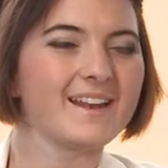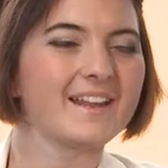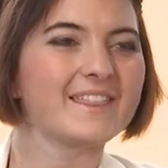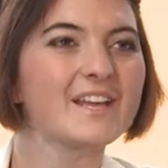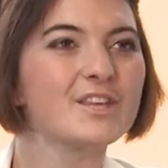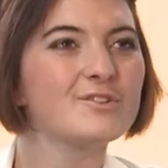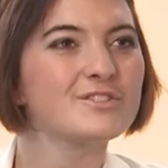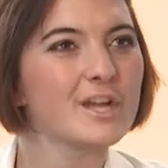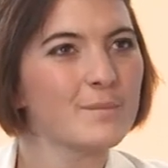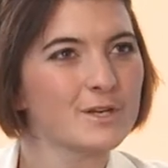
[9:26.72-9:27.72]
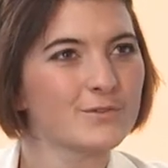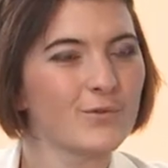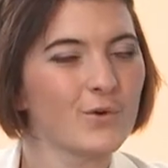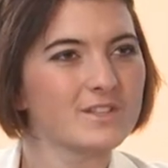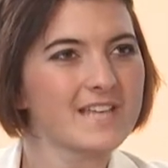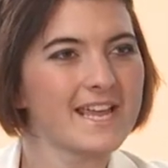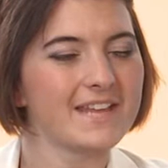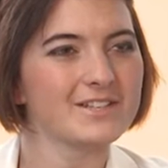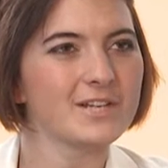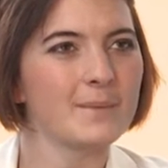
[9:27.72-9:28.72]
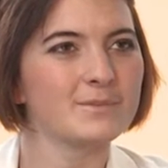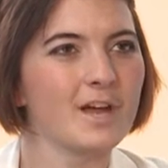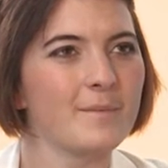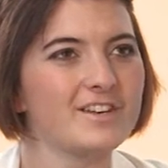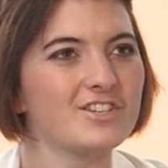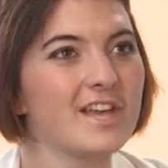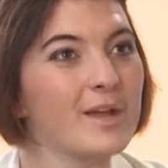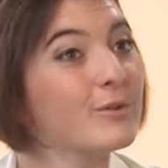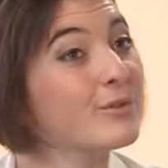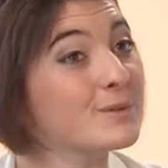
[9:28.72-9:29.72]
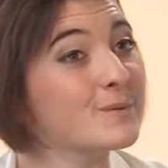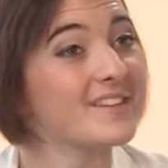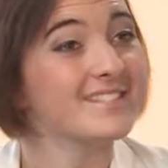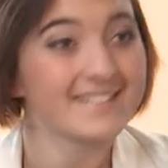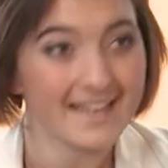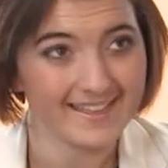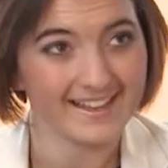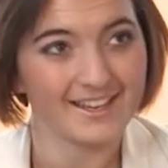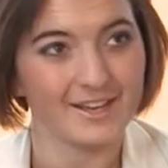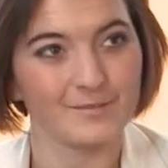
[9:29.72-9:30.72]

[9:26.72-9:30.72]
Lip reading: Thank you so much for taking the time to come in and share your thoughts with us today. Thank you.